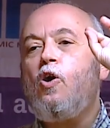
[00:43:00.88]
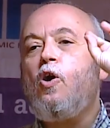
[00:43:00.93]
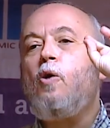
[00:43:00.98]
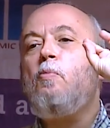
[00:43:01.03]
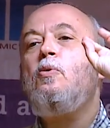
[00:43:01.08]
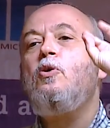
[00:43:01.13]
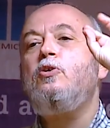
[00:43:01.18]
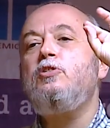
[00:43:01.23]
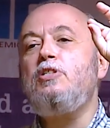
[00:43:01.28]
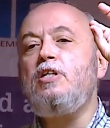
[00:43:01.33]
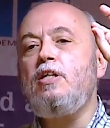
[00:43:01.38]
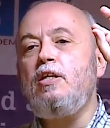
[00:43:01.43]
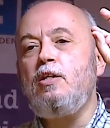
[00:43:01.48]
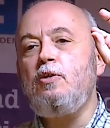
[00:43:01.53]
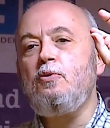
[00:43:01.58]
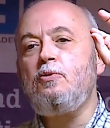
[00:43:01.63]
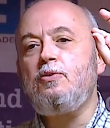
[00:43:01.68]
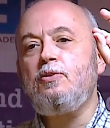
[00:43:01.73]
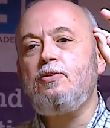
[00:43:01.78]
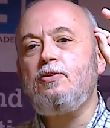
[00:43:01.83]

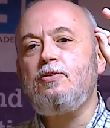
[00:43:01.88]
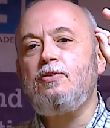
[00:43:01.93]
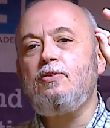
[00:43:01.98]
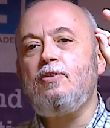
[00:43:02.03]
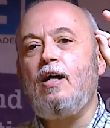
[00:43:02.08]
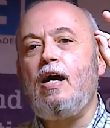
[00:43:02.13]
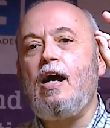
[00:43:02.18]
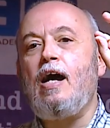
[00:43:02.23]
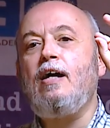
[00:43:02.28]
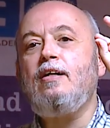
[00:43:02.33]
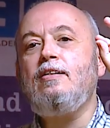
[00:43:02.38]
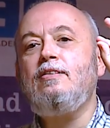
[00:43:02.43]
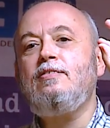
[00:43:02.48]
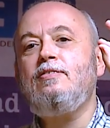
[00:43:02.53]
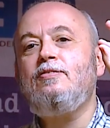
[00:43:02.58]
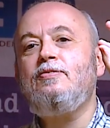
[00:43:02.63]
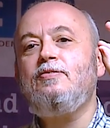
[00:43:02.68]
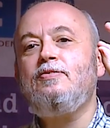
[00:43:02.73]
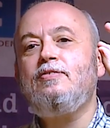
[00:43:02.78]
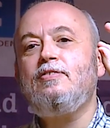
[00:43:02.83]
homogeneous and
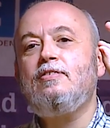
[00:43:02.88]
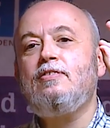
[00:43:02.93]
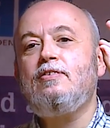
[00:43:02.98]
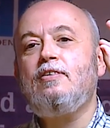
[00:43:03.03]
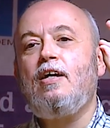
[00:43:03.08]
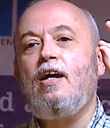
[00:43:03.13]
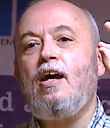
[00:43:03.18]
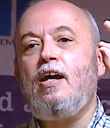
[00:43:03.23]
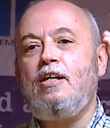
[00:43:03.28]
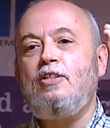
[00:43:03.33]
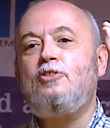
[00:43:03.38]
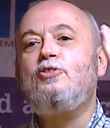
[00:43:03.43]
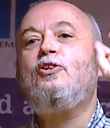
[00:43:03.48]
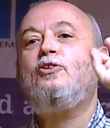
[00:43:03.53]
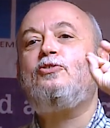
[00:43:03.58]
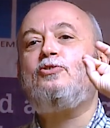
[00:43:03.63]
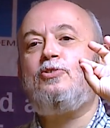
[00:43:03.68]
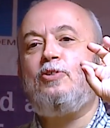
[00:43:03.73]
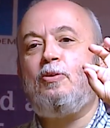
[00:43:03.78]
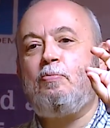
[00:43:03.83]

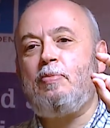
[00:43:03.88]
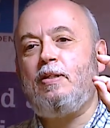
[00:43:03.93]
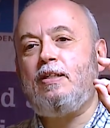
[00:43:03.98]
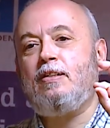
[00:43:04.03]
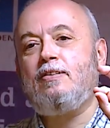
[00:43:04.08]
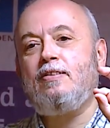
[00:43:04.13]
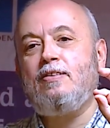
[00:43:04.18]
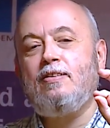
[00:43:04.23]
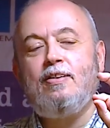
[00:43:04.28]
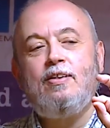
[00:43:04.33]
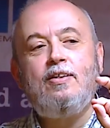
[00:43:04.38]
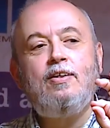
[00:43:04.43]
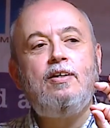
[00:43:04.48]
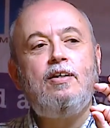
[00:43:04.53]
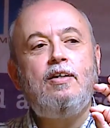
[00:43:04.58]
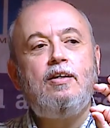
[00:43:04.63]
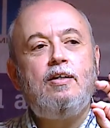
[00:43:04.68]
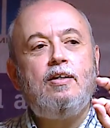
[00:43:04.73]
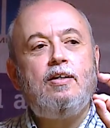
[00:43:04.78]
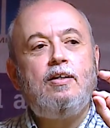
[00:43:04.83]
isotropic.
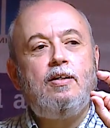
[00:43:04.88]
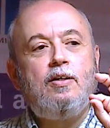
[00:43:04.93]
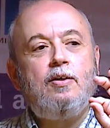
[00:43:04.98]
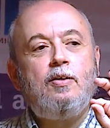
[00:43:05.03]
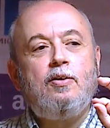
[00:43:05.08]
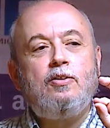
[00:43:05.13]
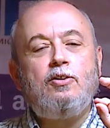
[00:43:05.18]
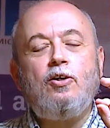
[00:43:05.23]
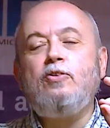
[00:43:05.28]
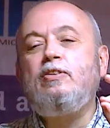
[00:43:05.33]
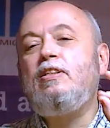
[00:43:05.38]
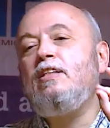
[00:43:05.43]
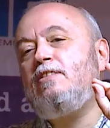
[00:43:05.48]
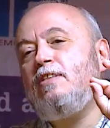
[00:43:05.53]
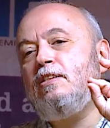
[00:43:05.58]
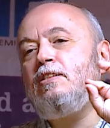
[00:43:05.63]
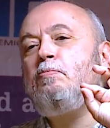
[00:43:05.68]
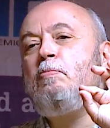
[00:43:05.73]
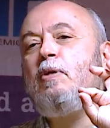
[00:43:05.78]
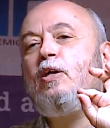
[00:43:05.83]
So this
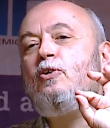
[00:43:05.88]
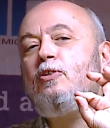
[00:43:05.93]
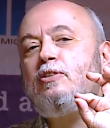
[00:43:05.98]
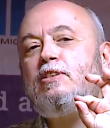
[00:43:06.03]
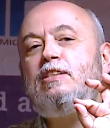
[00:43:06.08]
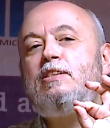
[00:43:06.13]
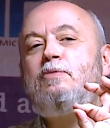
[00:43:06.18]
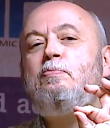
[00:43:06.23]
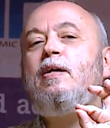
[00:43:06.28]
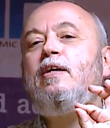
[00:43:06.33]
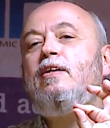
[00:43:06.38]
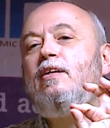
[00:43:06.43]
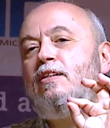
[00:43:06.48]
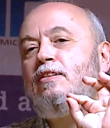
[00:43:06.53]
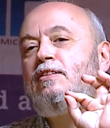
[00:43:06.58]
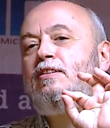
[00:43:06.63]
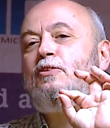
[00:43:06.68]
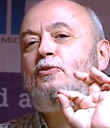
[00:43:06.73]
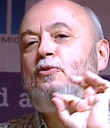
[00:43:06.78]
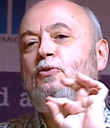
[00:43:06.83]
is because it's very
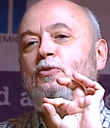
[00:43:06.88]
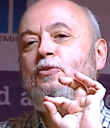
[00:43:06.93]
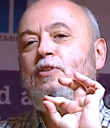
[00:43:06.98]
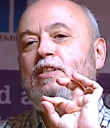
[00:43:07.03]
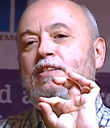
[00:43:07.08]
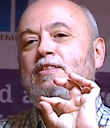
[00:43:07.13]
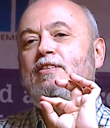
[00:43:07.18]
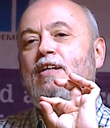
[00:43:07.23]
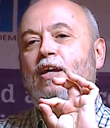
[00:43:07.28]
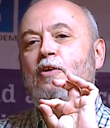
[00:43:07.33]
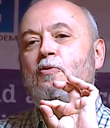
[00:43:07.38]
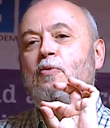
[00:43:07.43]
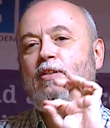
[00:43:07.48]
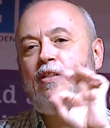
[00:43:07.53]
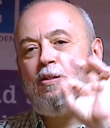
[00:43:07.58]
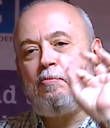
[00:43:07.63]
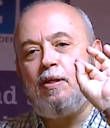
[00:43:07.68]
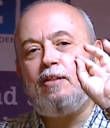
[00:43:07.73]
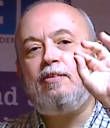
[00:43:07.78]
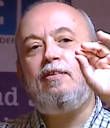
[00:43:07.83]
easy to design when
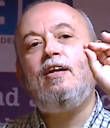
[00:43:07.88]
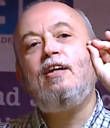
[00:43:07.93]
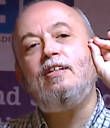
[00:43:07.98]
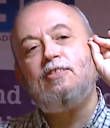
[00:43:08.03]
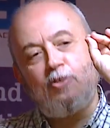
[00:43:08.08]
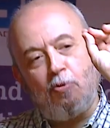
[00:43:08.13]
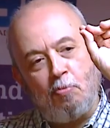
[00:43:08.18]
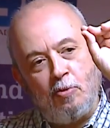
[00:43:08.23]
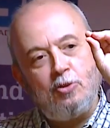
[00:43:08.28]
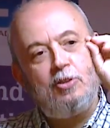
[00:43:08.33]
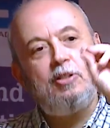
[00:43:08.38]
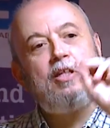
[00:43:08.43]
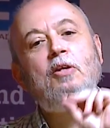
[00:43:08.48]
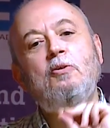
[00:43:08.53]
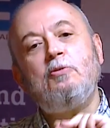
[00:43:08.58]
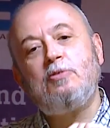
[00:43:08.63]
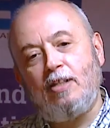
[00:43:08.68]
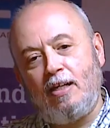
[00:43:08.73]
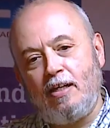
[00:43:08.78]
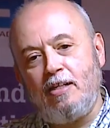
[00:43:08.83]
the material is
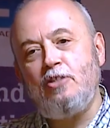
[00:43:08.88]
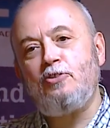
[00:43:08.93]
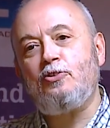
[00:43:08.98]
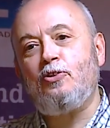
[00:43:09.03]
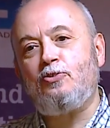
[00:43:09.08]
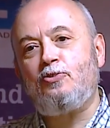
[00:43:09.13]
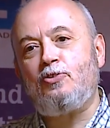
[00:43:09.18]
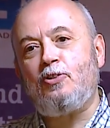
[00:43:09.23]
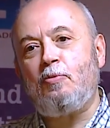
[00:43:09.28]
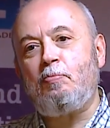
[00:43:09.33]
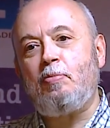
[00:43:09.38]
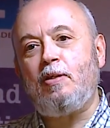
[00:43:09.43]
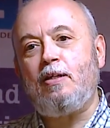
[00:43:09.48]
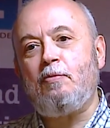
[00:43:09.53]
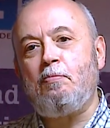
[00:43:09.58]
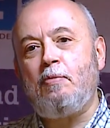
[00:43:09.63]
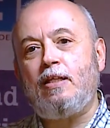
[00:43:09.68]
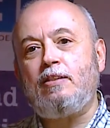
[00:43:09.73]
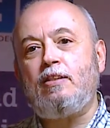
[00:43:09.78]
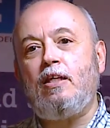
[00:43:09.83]
homogeneous and isotropic.
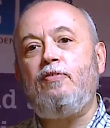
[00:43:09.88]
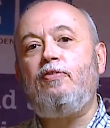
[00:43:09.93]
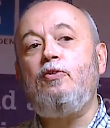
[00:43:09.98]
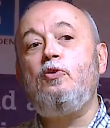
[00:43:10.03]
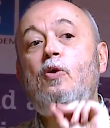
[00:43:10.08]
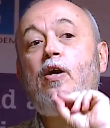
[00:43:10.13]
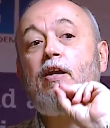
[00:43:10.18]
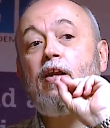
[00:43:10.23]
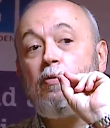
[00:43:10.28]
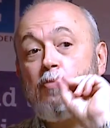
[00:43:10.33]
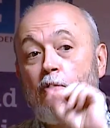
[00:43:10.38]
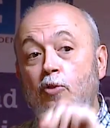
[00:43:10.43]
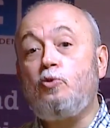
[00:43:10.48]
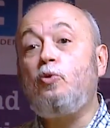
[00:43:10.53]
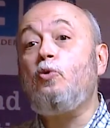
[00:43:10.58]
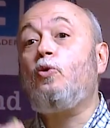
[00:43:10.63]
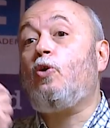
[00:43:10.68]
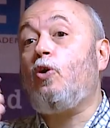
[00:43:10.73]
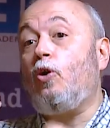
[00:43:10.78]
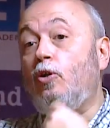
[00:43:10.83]
But if you are able
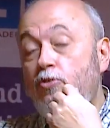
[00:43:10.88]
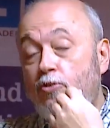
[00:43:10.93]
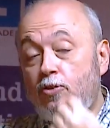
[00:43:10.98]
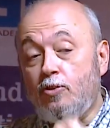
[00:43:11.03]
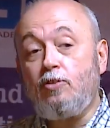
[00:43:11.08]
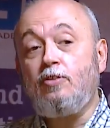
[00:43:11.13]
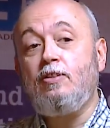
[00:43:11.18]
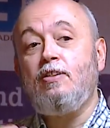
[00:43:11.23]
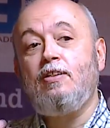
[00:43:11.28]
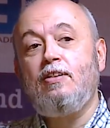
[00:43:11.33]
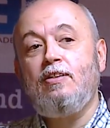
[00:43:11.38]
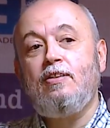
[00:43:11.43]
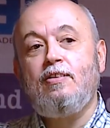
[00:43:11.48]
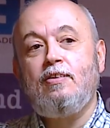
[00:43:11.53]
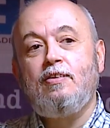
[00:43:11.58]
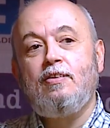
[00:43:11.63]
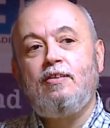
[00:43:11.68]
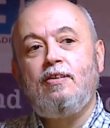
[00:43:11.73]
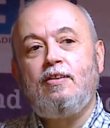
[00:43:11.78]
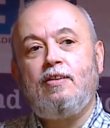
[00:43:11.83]
to control
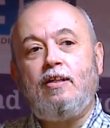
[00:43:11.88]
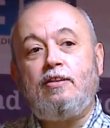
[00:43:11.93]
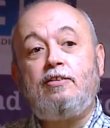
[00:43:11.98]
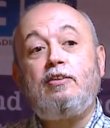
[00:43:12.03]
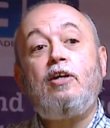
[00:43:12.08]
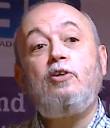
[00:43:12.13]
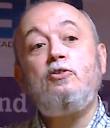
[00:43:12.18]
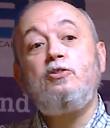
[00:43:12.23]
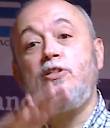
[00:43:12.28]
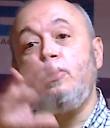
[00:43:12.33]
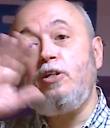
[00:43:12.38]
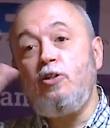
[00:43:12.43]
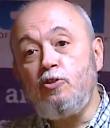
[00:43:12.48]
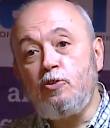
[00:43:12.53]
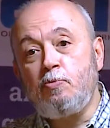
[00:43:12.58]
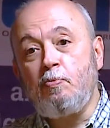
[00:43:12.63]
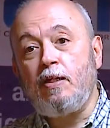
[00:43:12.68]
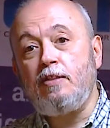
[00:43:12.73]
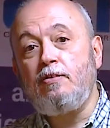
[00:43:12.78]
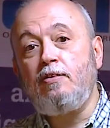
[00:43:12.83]

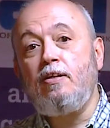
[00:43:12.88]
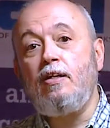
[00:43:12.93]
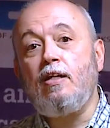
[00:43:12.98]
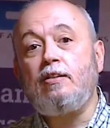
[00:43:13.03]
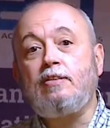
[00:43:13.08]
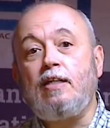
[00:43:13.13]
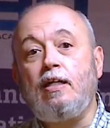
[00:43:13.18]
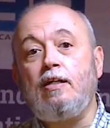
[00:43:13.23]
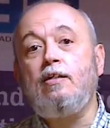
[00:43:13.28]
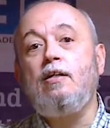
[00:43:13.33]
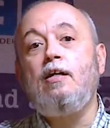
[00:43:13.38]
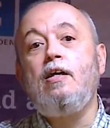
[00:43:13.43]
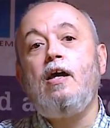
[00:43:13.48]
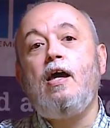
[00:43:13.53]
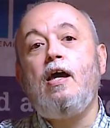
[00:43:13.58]
heterogeneous materials and